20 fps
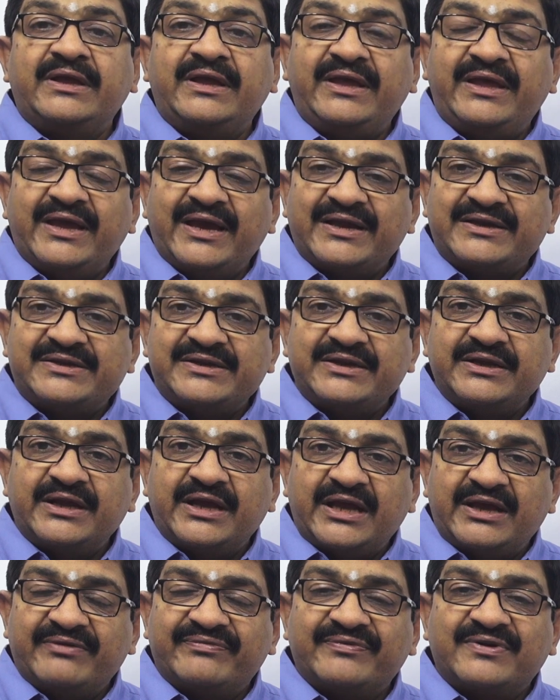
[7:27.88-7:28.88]
Getting
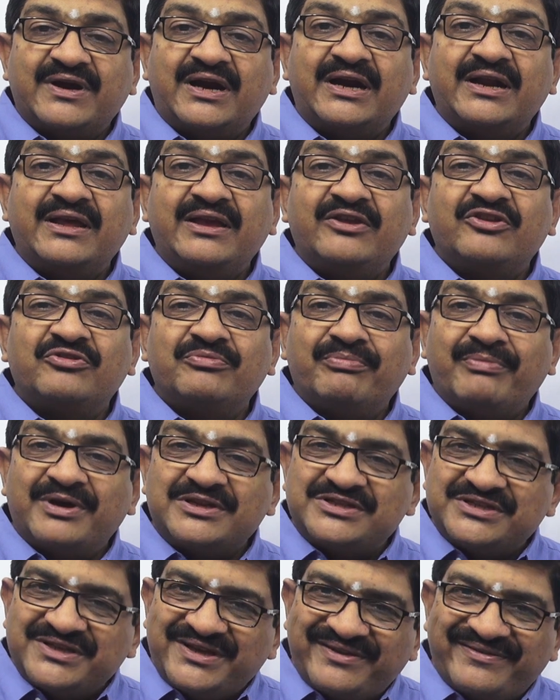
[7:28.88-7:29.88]
F card is
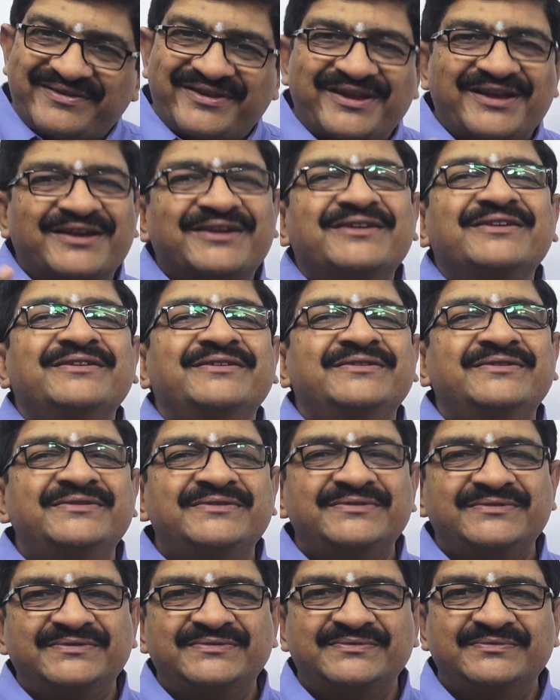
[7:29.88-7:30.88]
much easier.
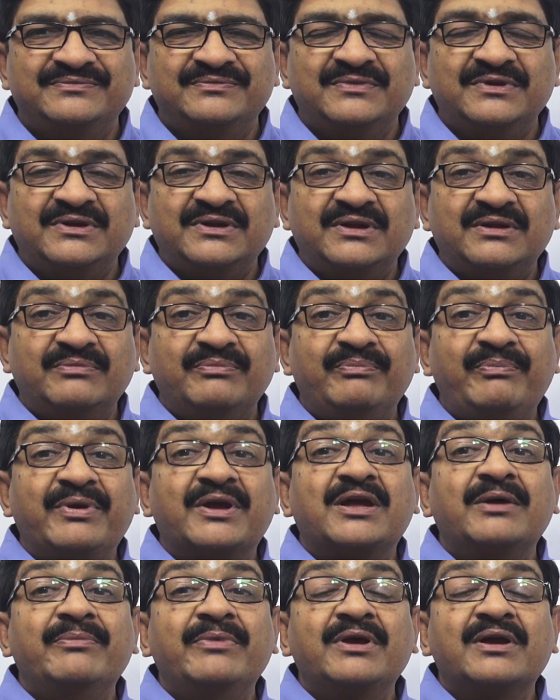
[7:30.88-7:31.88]

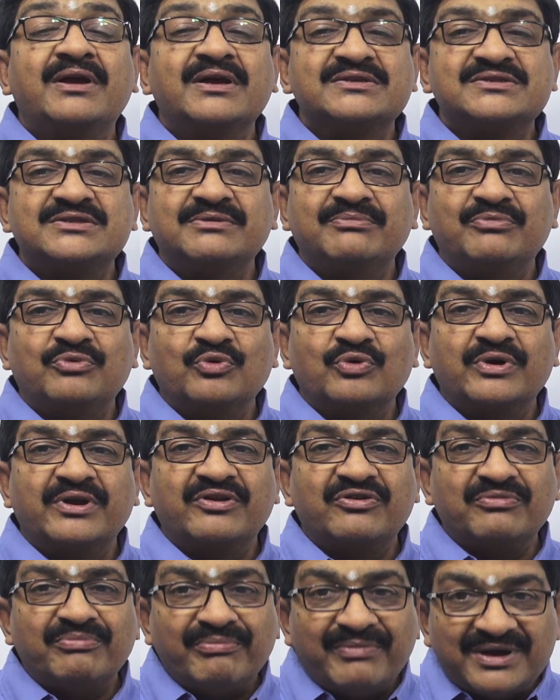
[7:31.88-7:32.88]
Becoming custom broker
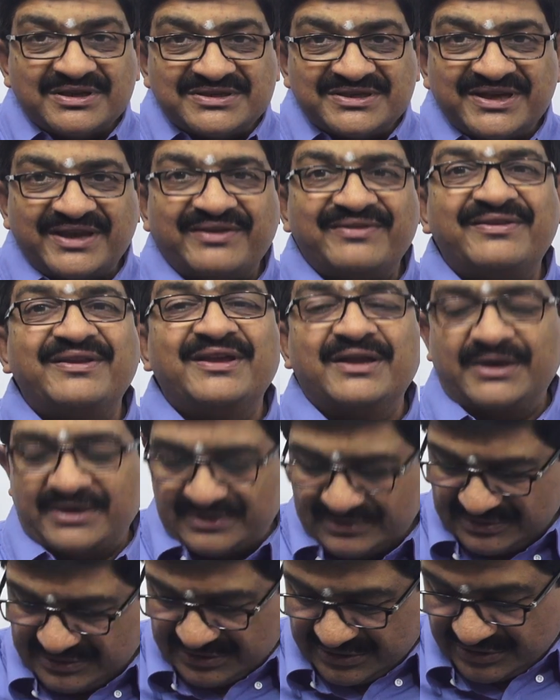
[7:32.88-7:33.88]
is much easier.
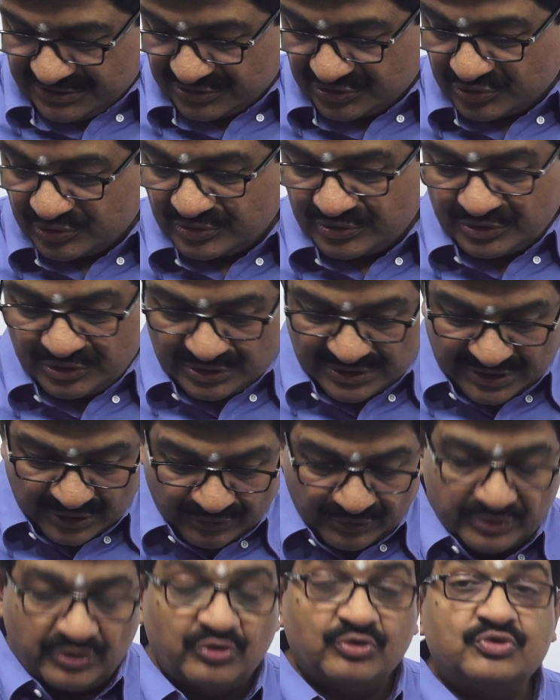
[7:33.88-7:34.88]
So,
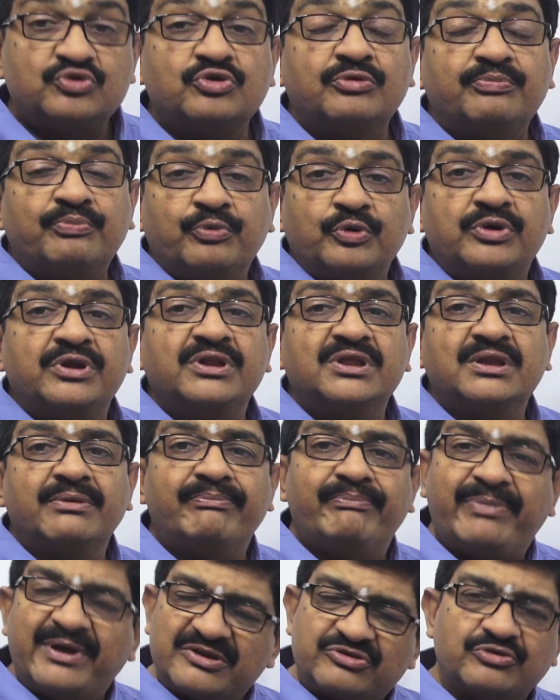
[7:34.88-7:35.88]
you should put in the
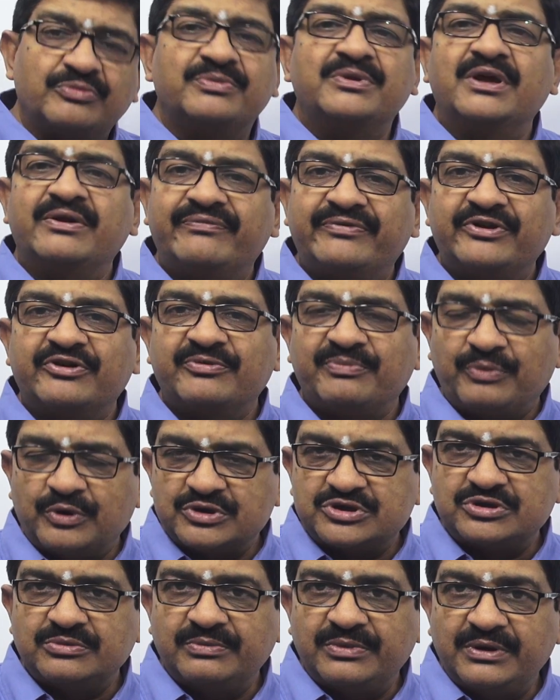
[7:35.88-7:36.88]
best of the efforts
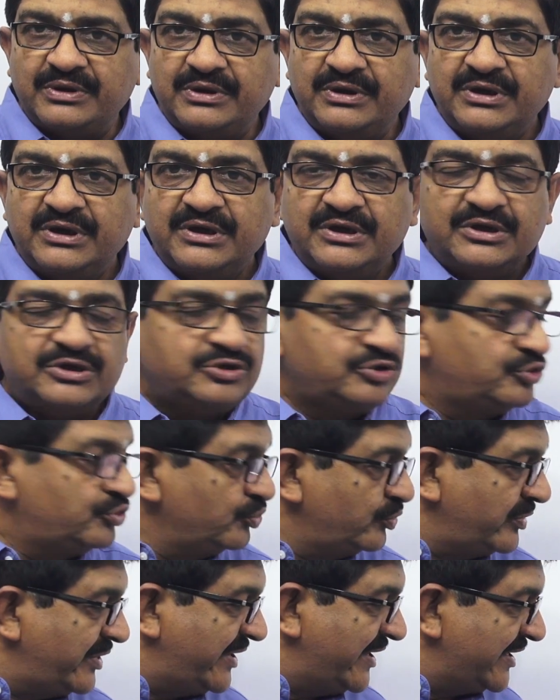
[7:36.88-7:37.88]
possible to
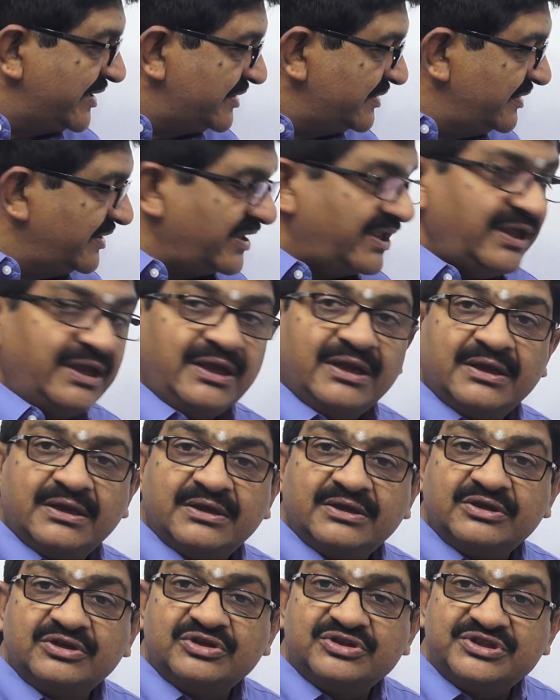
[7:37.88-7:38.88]
get the
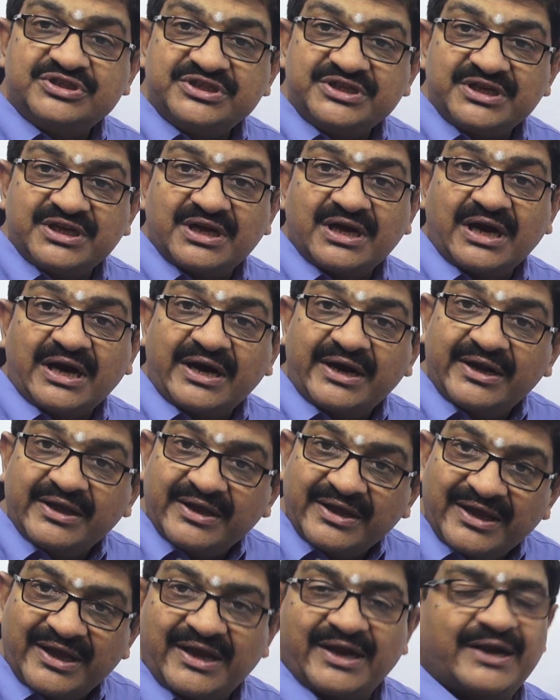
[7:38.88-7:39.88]
G card
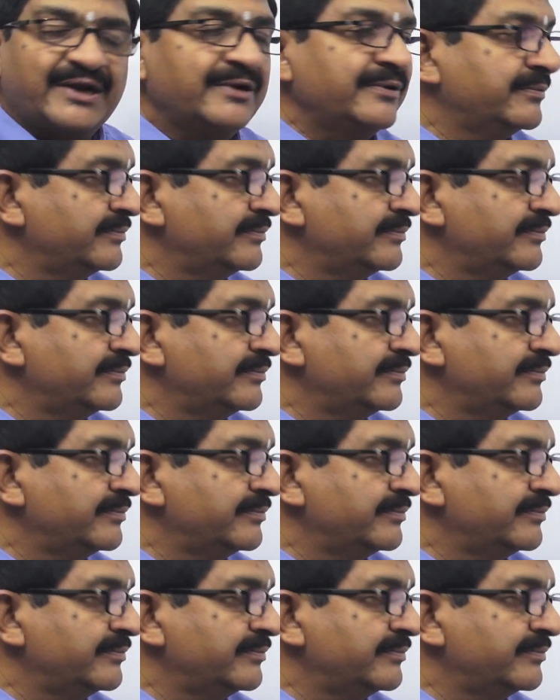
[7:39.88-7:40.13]
here.